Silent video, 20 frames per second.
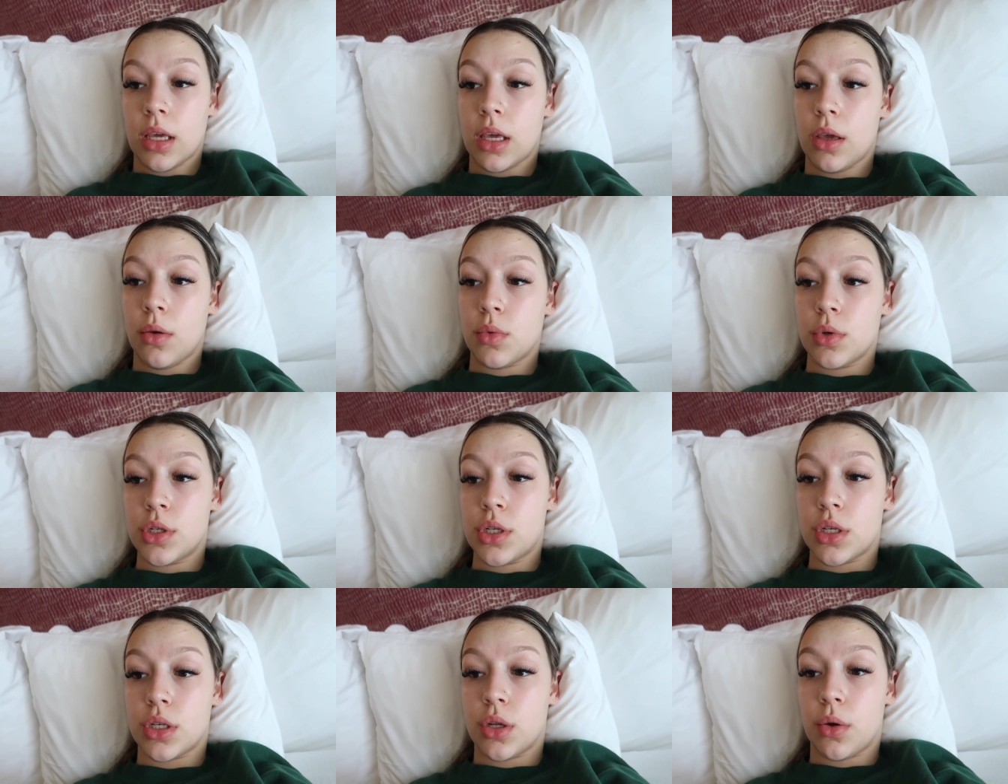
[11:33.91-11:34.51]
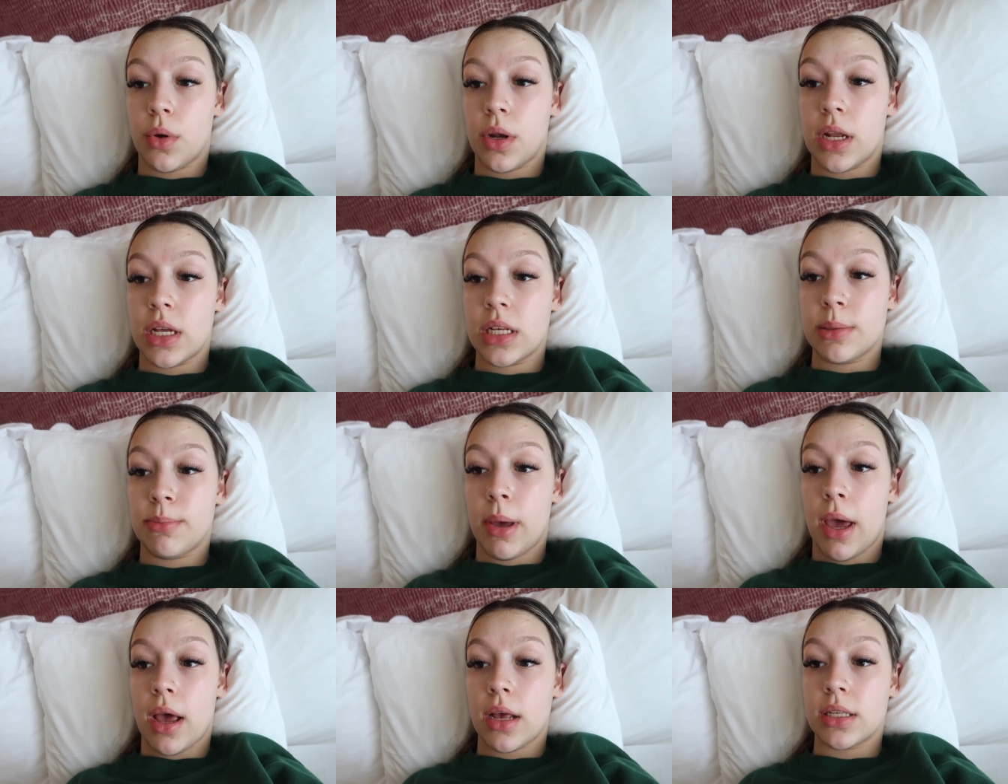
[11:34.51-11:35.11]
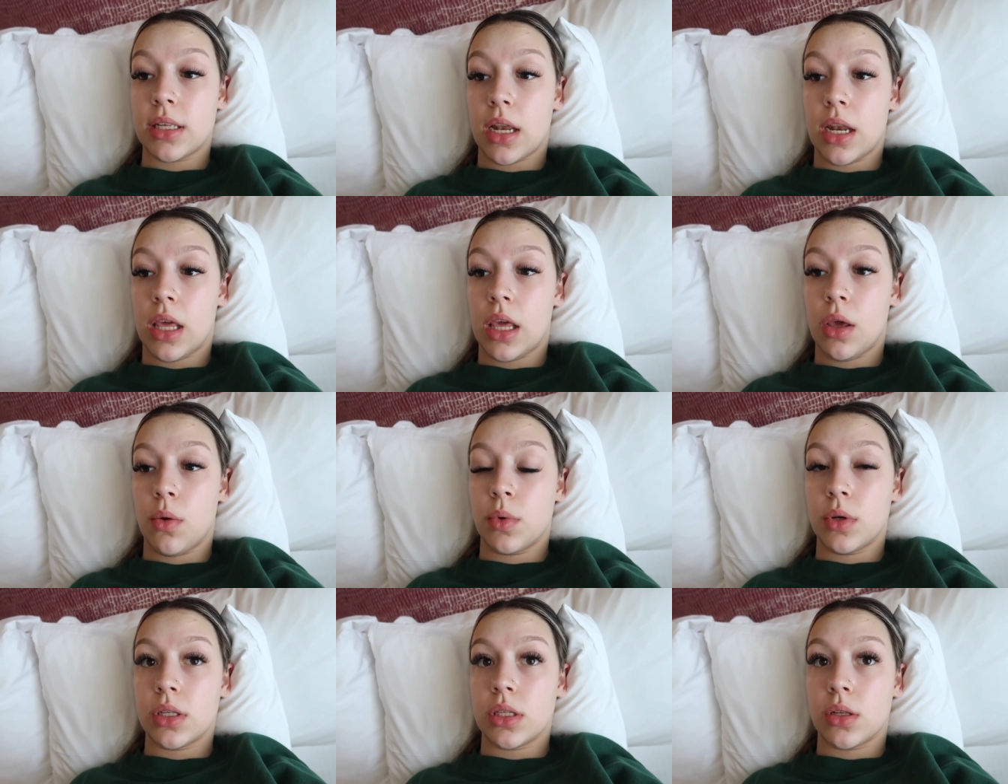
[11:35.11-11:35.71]
He was just but doing his best, and
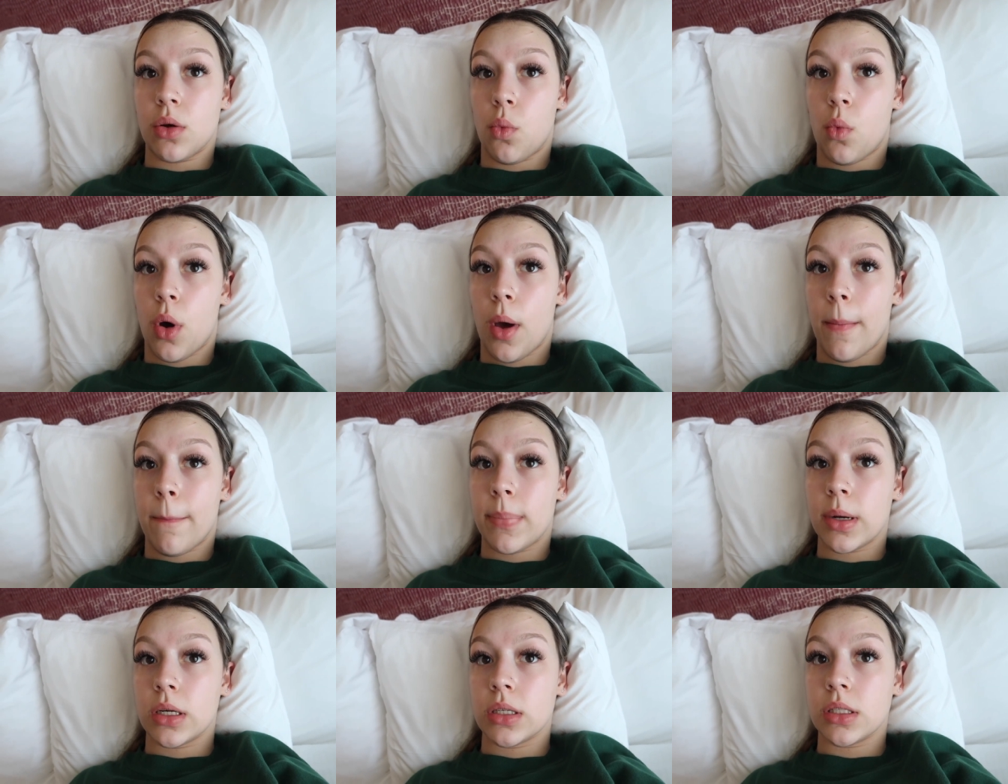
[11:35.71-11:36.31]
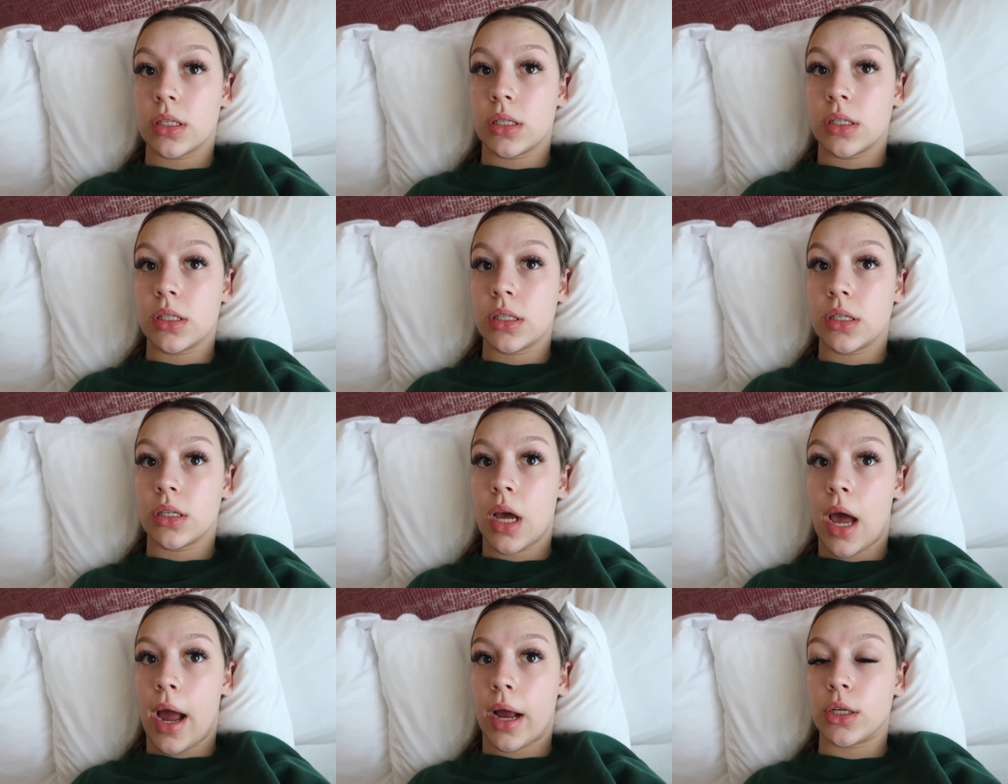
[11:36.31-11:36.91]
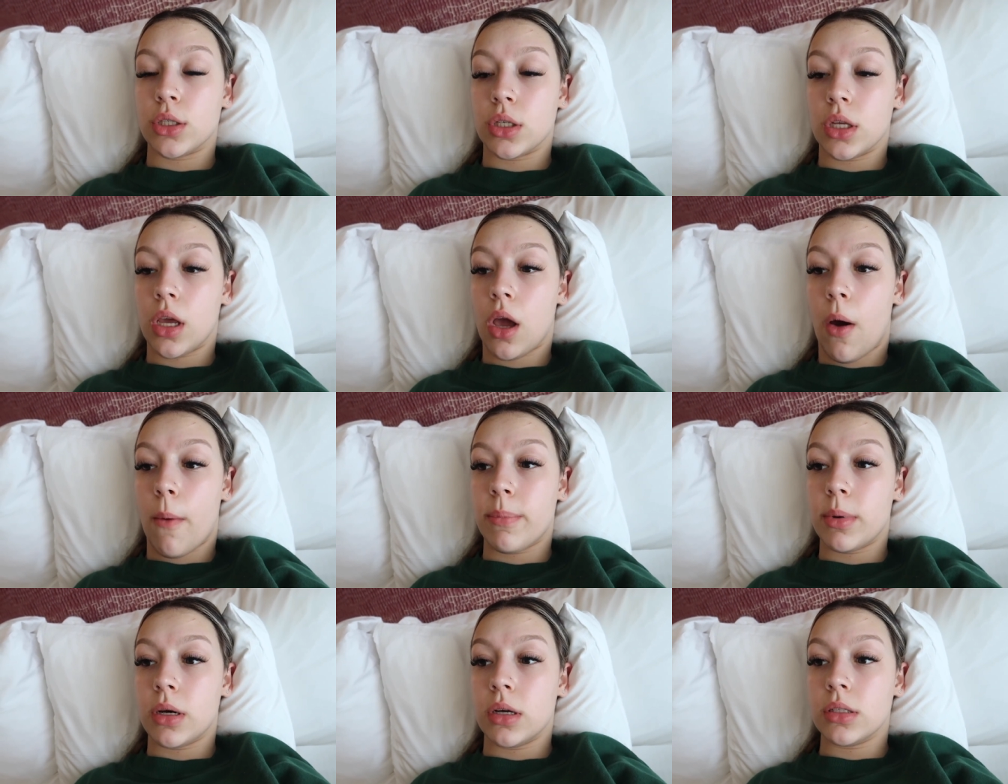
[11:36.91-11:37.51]
he was the one person to actually
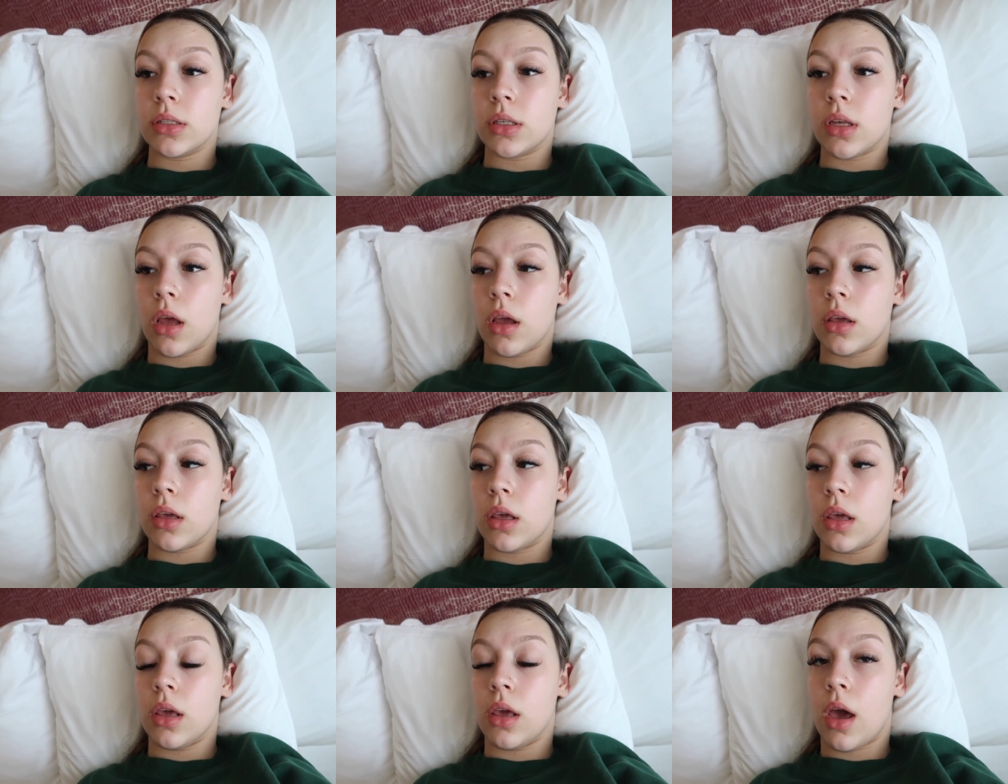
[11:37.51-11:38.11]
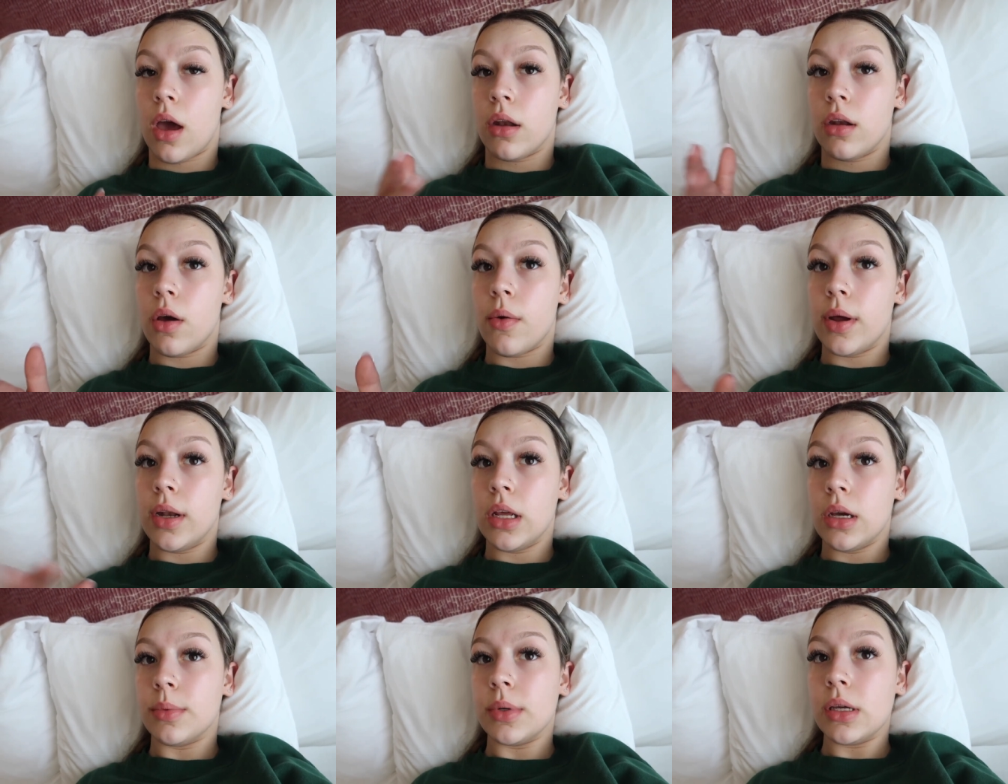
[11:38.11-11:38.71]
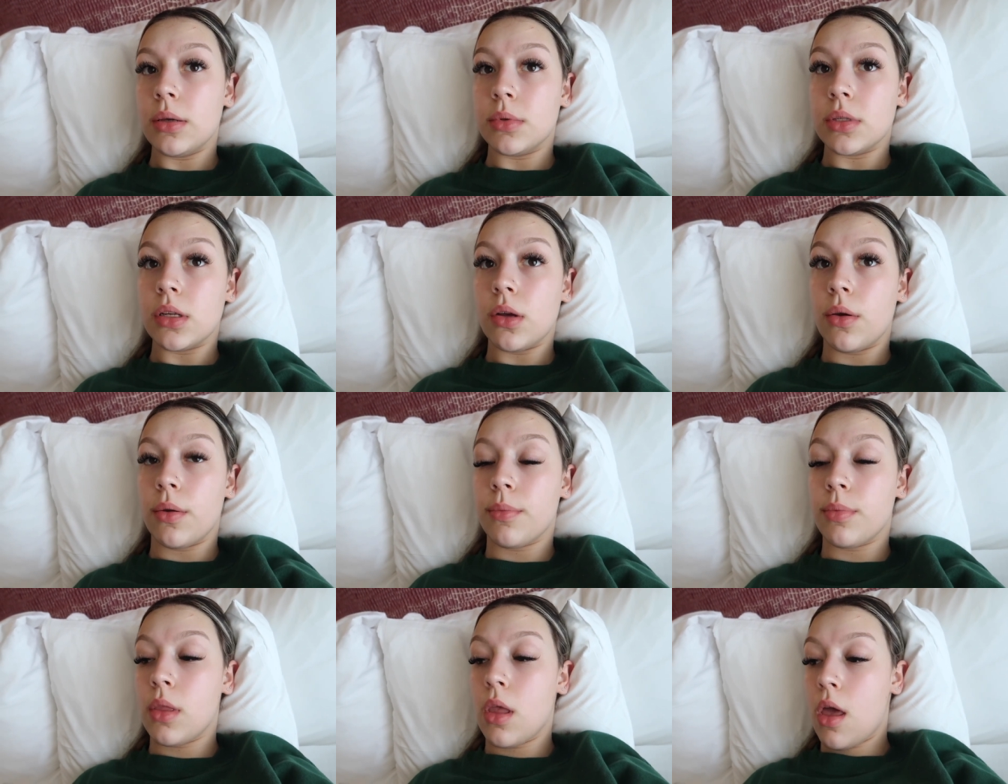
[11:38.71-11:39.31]
help us. Like, he had no idea what he was
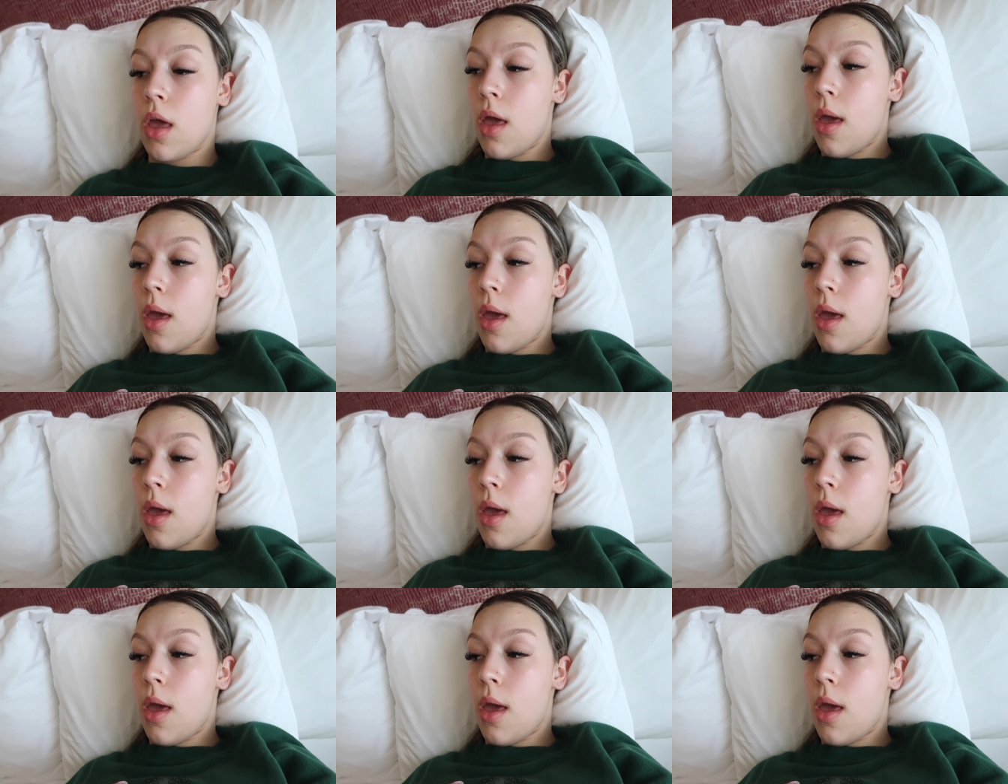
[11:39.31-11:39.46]
doing.